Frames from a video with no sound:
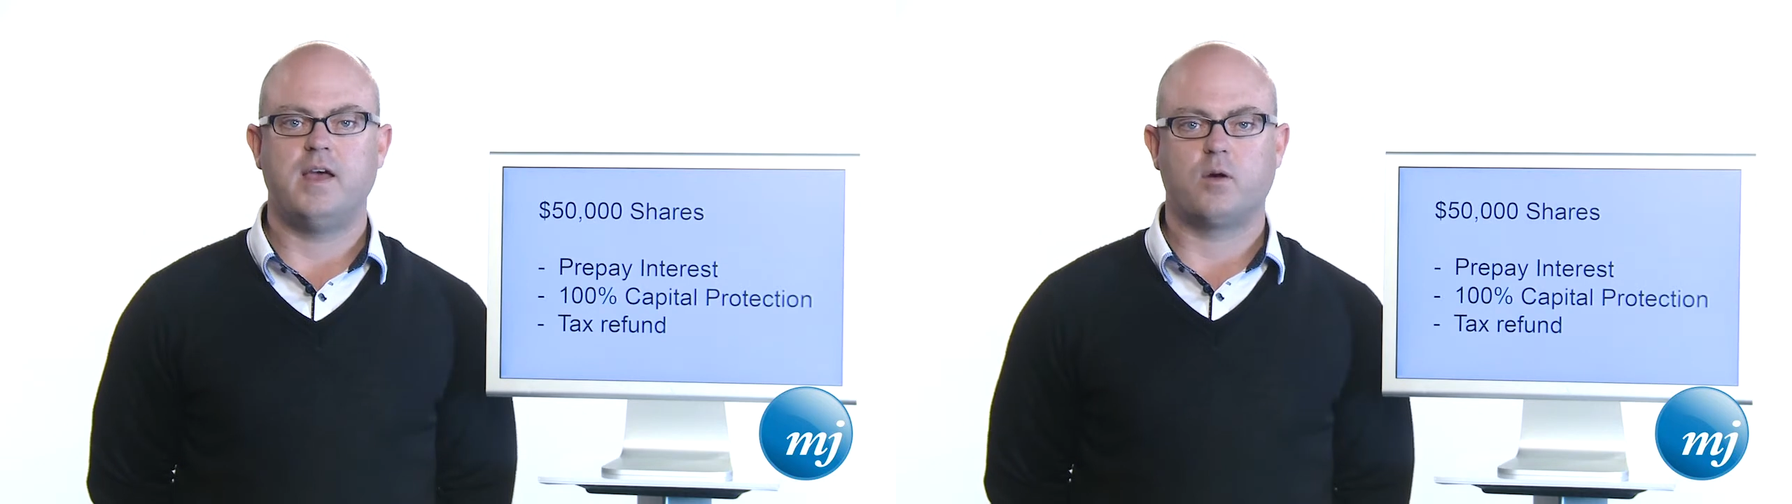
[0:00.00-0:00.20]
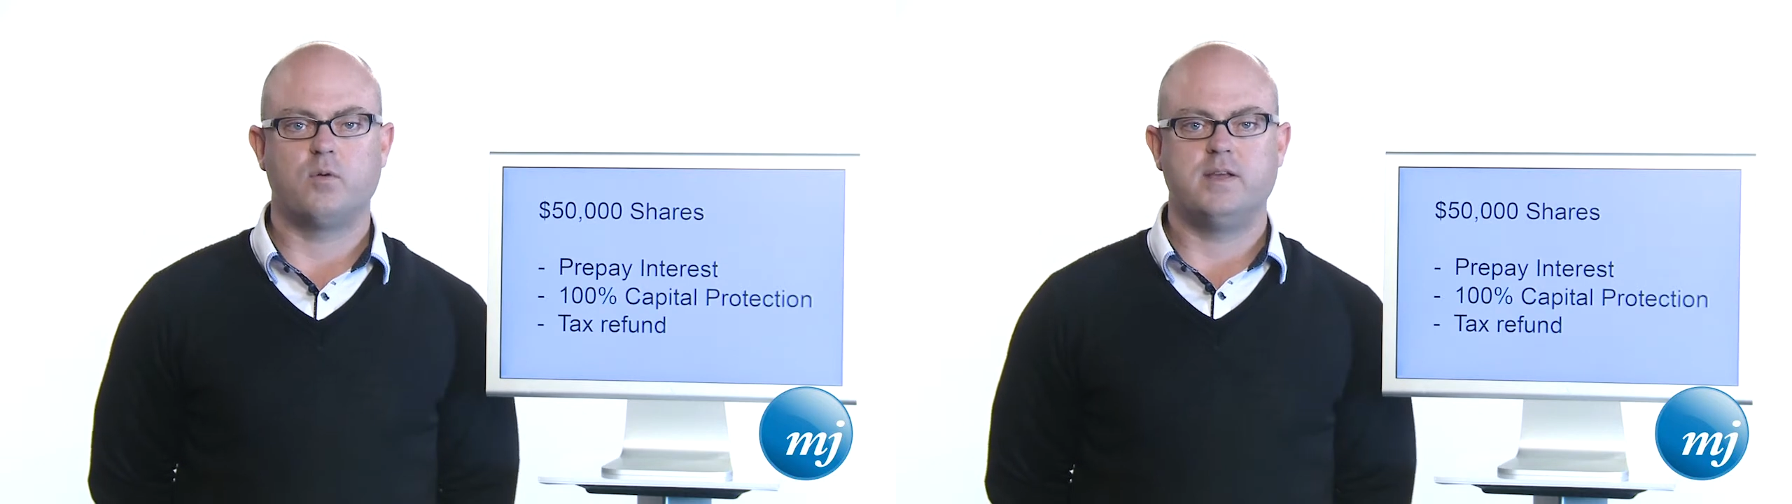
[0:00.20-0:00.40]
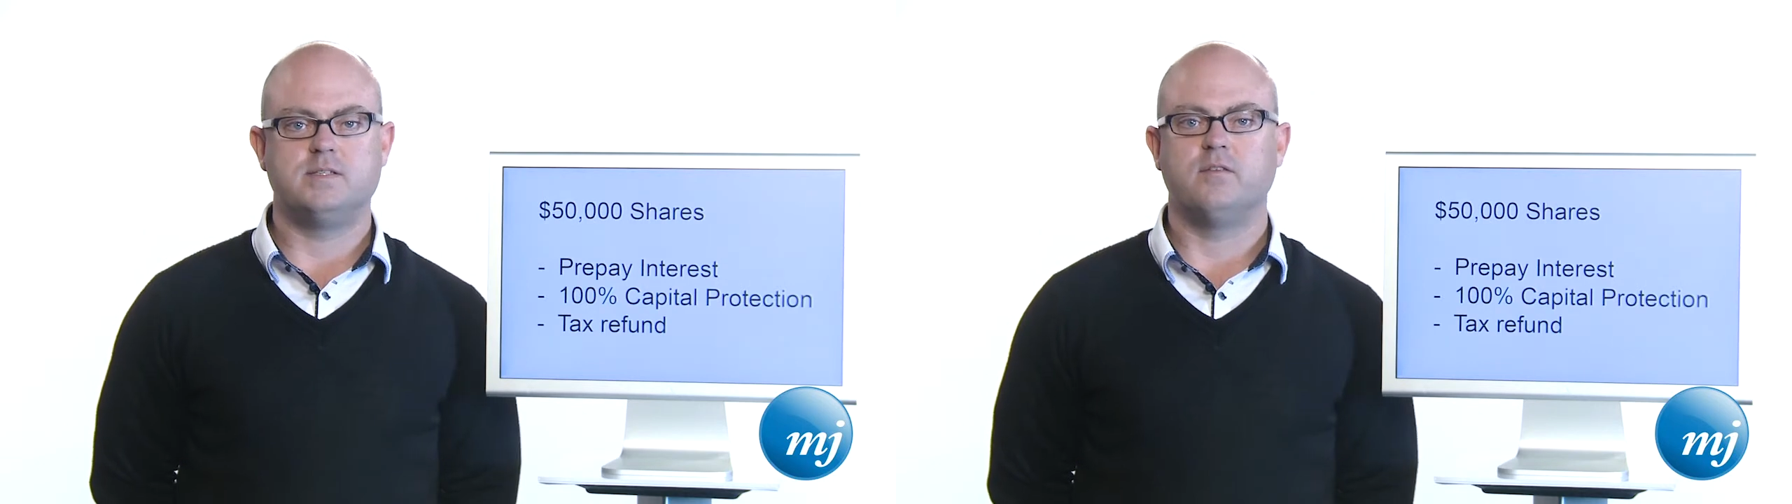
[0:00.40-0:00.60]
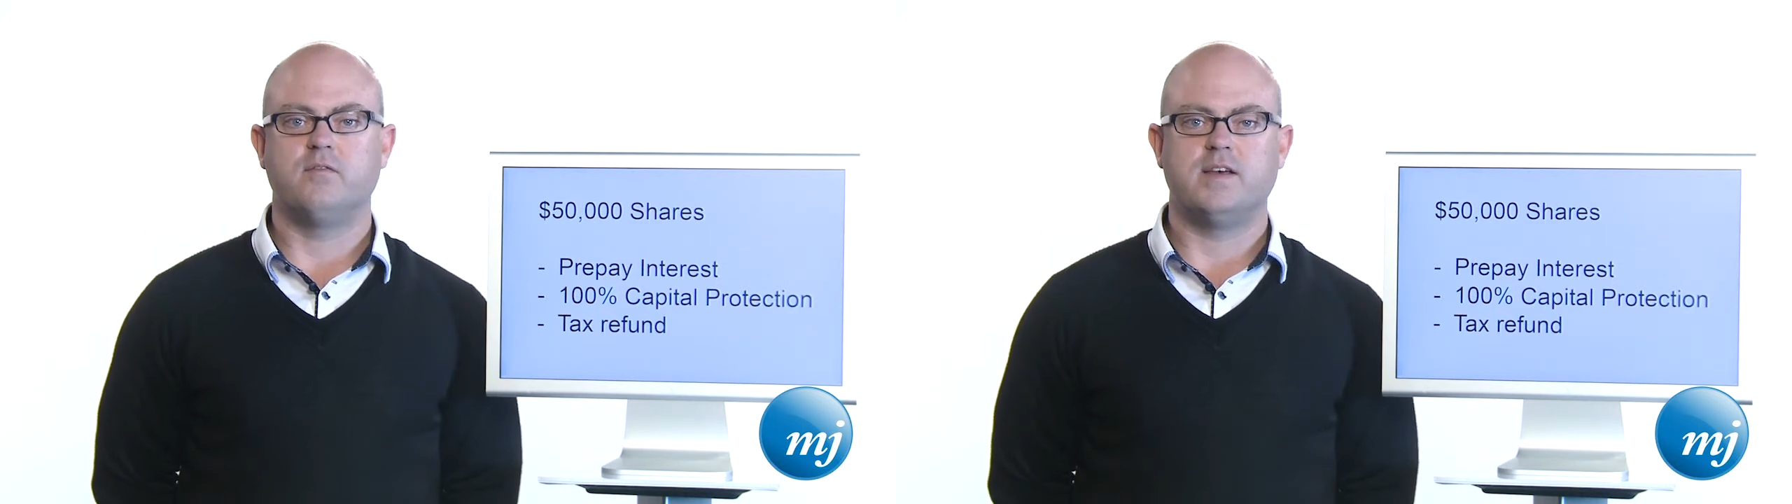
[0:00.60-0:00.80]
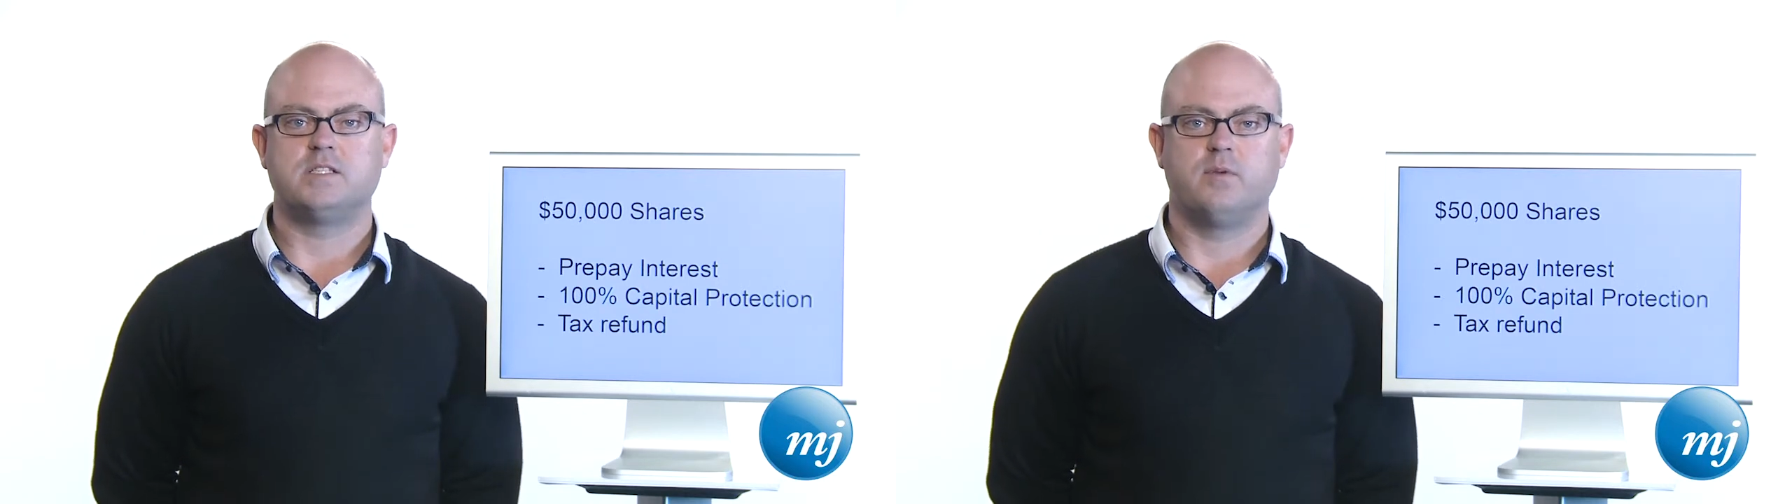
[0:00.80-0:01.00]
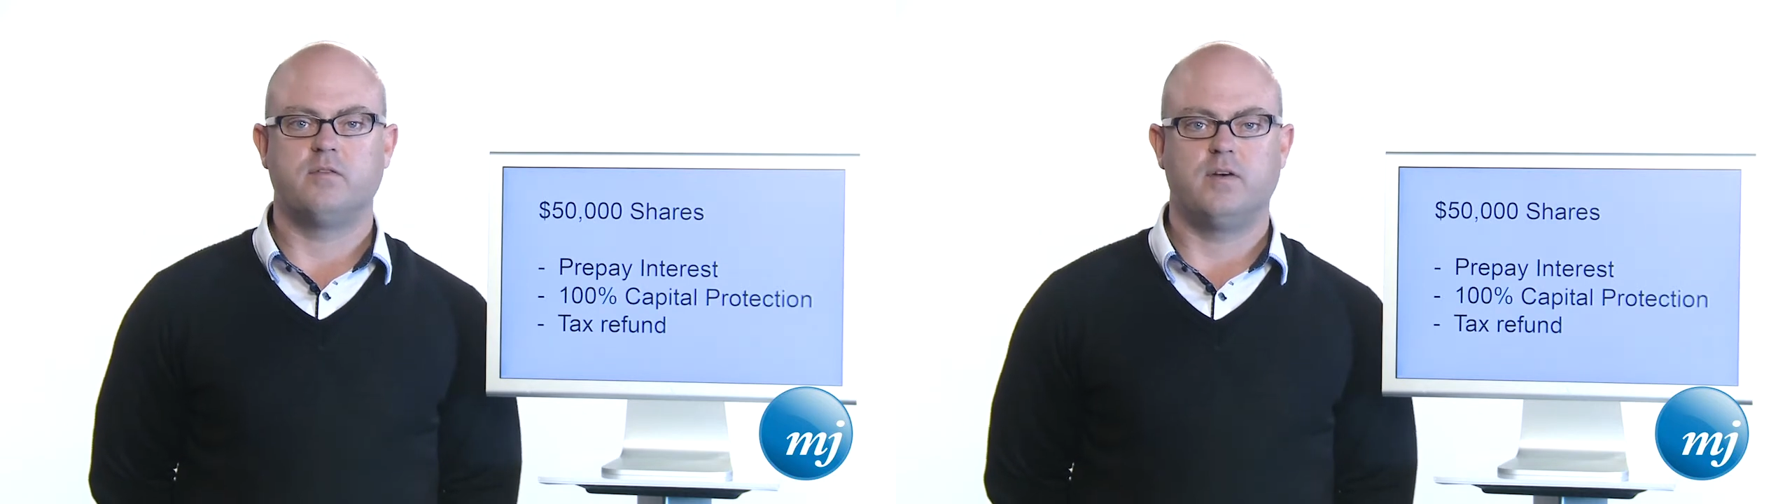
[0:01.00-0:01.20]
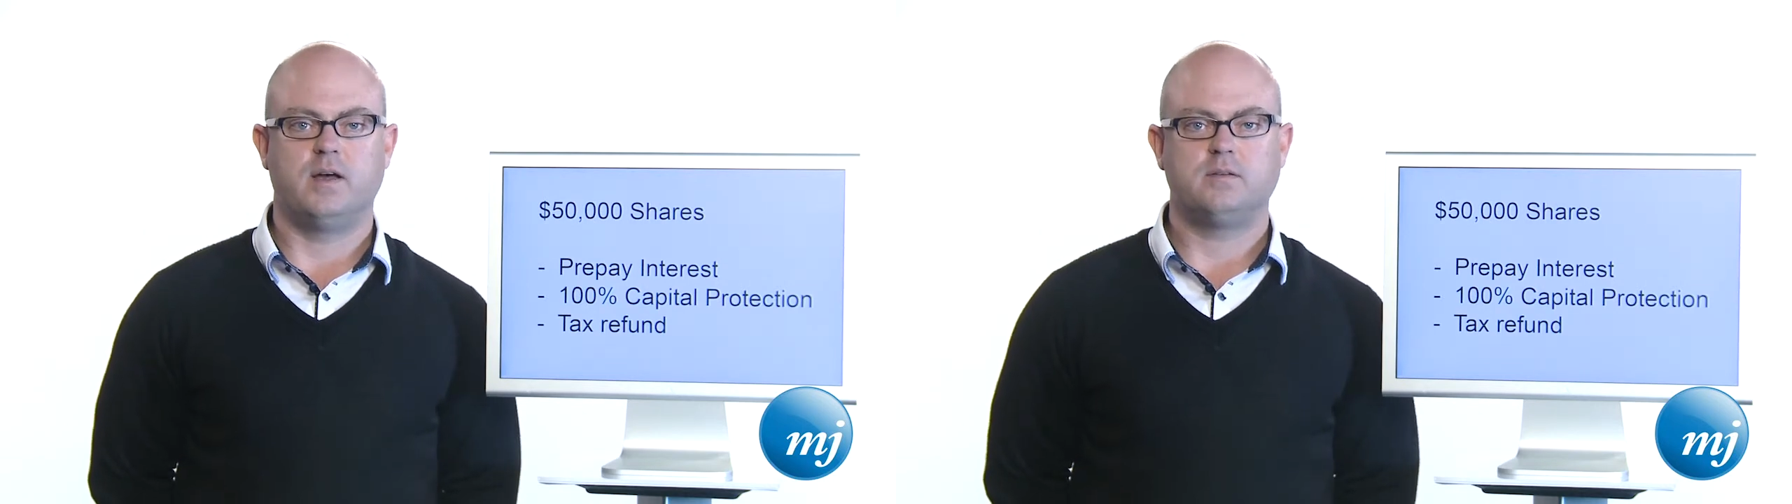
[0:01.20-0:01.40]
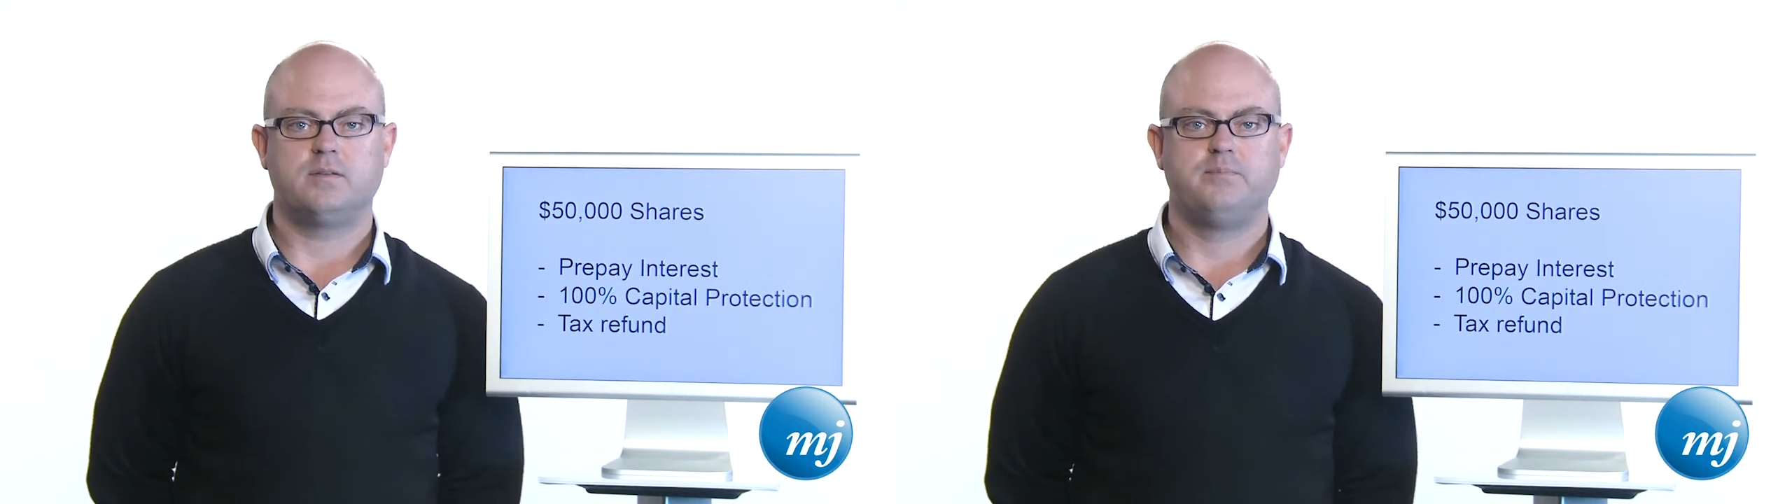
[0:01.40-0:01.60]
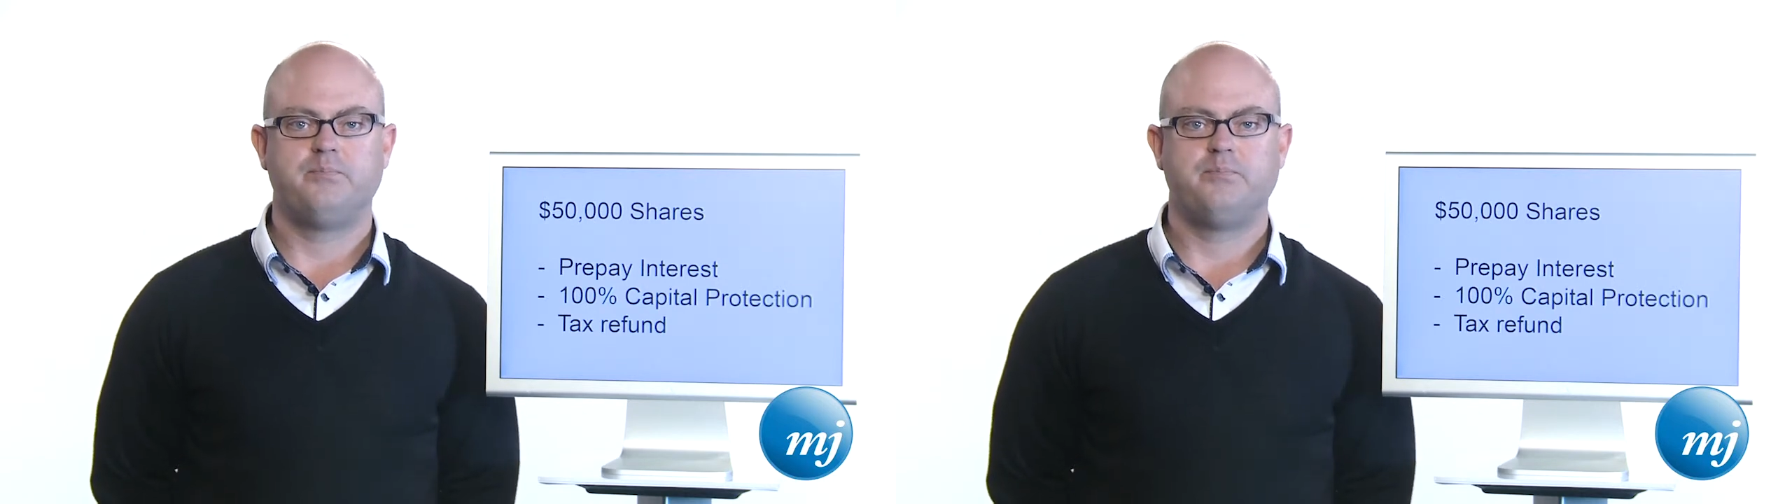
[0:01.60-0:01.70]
Equities Investment Fund.